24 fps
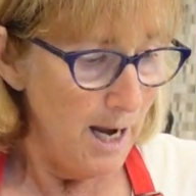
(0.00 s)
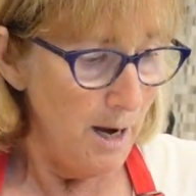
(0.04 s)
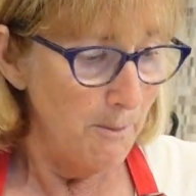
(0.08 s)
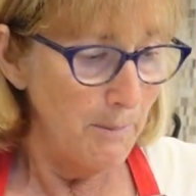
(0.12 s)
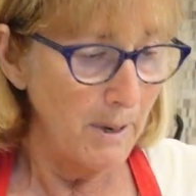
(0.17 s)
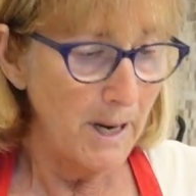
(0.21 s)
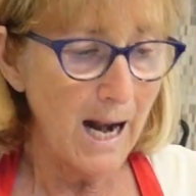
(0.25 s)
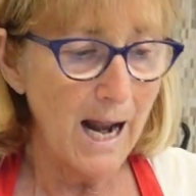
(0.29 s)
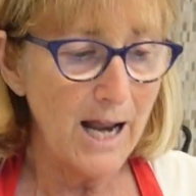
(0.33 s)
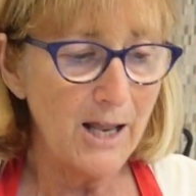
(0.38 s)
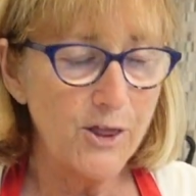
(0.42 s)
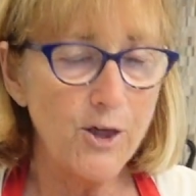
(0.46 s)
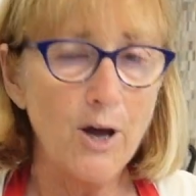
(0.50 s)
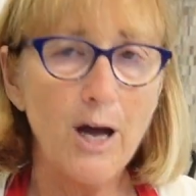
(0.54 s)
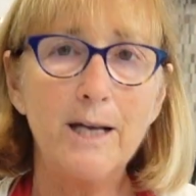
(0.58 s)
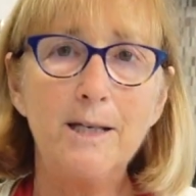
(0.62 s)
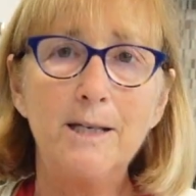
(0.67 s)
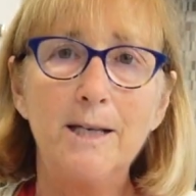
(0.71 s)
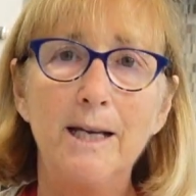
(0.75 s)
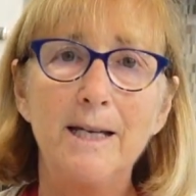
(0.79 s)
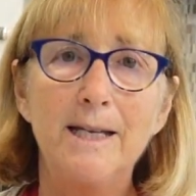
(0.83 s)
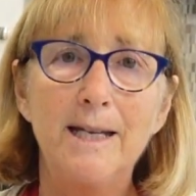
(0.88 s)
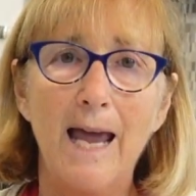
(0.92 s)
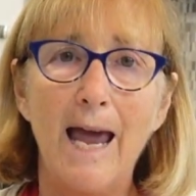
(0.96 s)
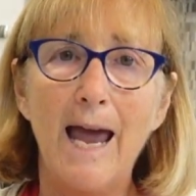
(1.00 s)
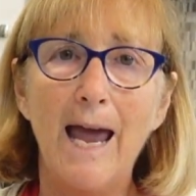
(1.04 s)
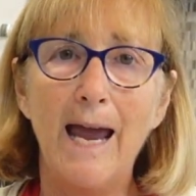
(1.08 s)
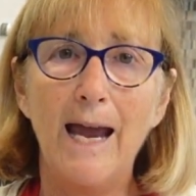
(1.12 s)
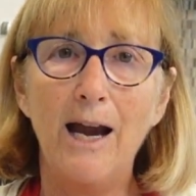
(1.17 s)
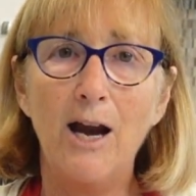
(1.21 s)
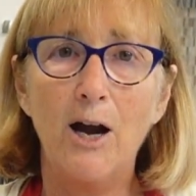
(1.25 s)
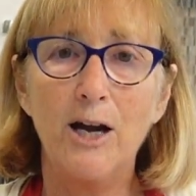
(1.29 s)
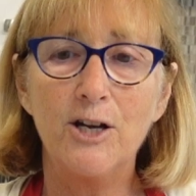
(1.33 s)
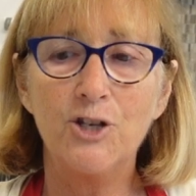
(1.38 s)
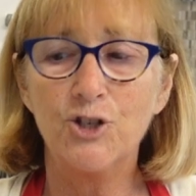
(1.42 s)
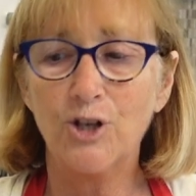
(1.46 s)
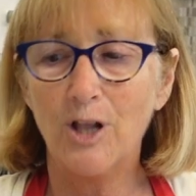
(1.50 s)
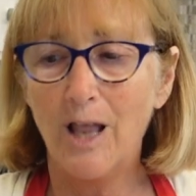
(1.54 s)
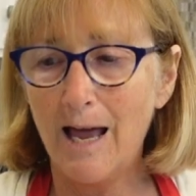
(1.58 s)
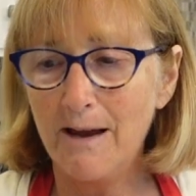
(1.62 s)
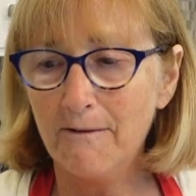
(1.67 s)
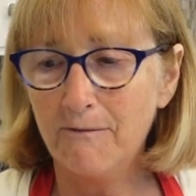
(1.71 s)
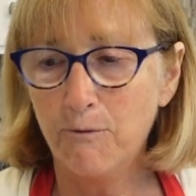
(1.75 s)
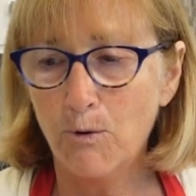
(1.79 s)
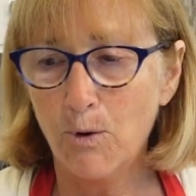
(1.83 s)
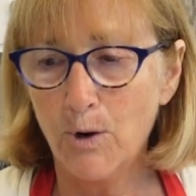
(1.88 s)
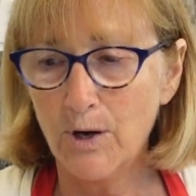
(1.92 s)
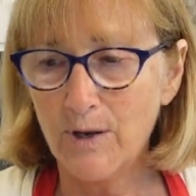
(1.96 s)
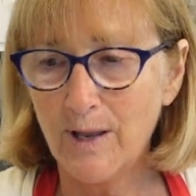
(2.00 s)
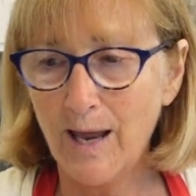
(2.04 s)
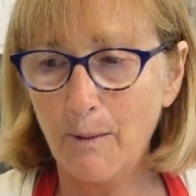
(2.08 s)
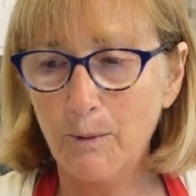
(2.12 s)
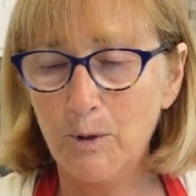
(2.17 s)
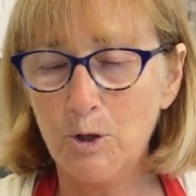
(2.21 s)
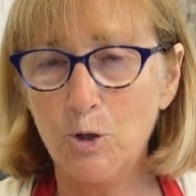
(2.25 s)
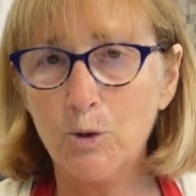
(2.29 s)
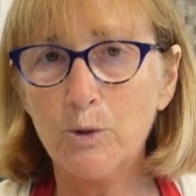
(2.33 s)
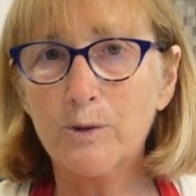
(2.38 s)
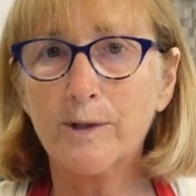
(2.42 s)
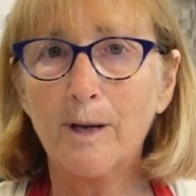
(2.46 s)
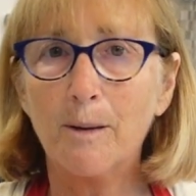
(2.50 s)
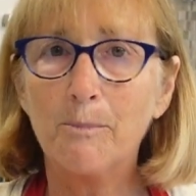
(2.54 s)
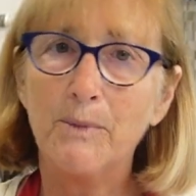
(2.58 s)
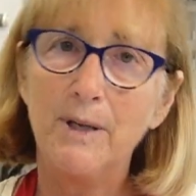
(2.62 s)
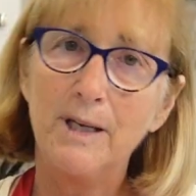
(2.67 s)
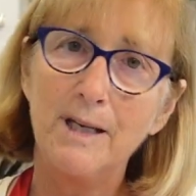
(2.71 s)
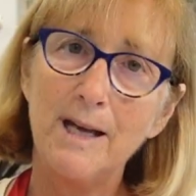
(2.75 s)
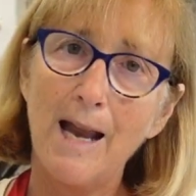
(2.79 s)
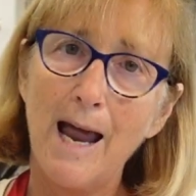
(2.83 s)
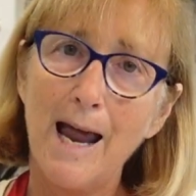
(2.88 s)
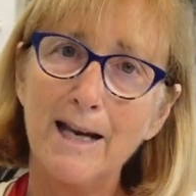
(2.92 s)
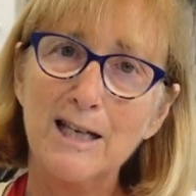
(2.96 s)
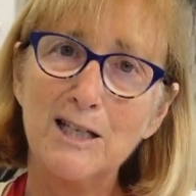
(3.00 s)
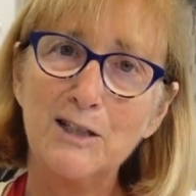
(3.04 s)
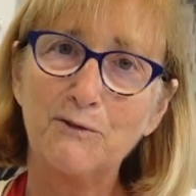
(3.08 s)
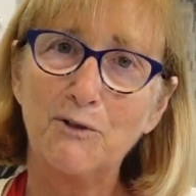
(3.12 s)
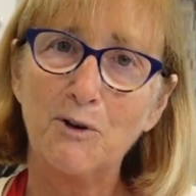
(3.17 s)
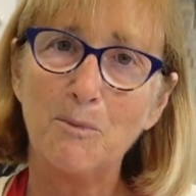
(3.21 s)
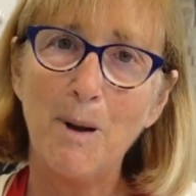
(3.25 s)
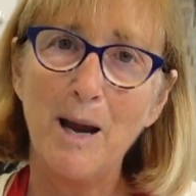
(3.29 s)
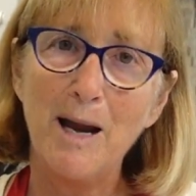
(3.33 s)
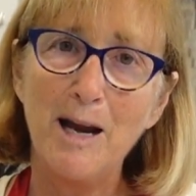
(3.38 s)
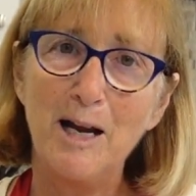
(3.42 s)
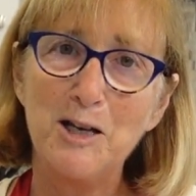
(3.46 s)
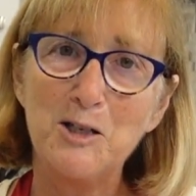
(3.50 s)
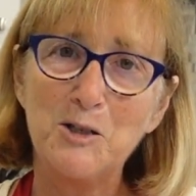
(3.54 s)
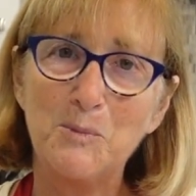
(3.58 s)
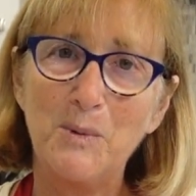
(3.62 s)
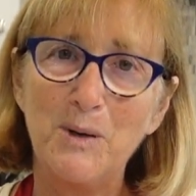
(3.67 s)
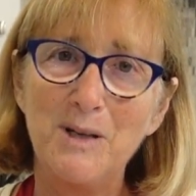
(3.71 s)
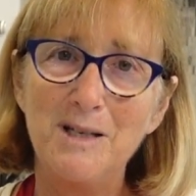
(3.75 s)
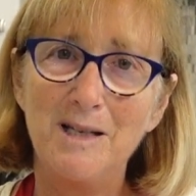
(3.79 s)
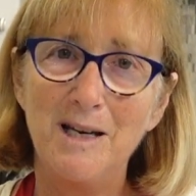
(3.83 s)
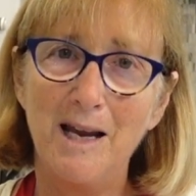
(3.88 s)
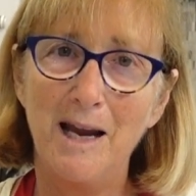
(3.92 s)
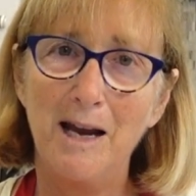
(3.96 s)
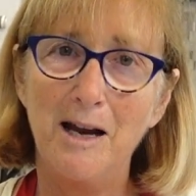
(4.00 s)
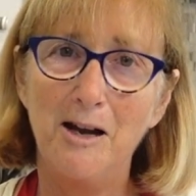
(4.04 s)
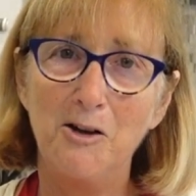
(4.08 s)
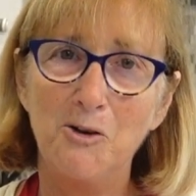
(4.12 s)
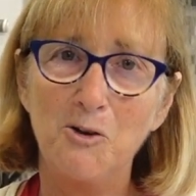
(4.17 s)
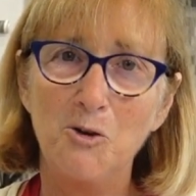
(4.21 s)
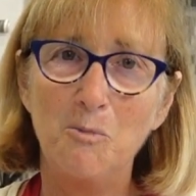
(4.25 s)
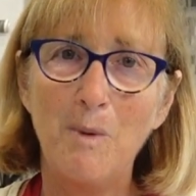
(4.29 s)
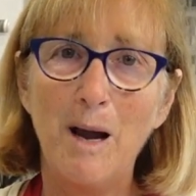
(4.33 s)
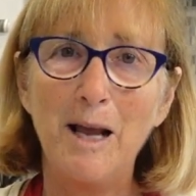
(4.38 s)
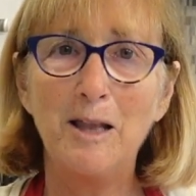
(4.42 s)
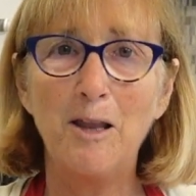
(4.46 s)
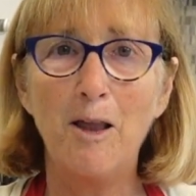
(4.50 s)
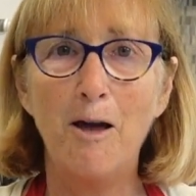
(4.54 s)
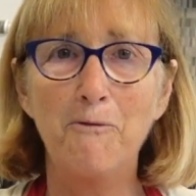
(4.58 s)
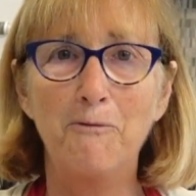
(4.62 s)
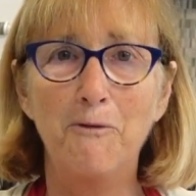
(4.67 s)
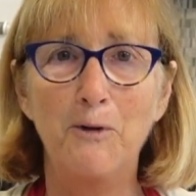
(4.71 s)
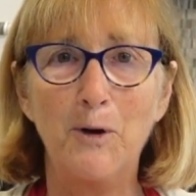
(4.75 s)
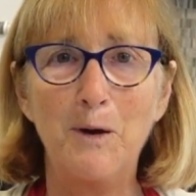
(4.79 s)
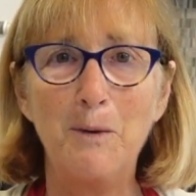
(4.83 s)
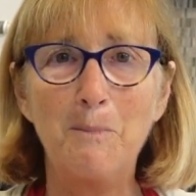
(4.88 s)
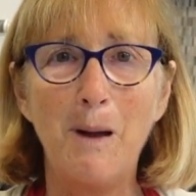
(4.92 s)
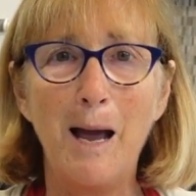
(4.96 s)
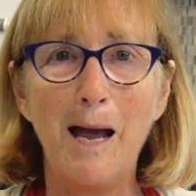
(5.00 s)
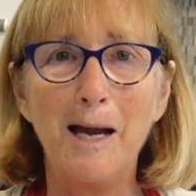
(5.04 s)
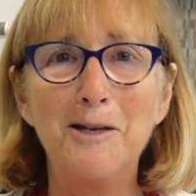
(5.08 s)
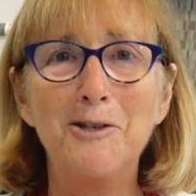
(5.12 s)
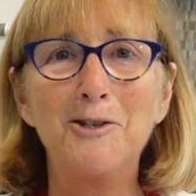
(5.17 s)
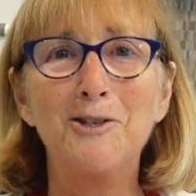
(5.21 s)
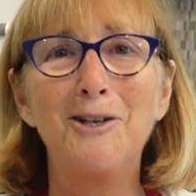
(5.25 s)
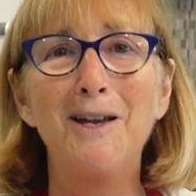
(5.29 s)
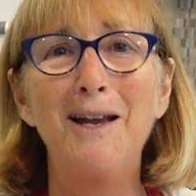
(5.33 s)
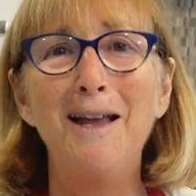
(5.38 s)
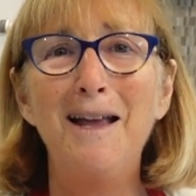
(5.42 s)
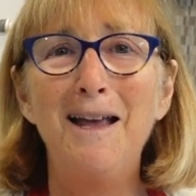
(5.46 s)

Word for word: But I thought today, on July 4th, I would do something nice for my husband Dale, whom I love very much.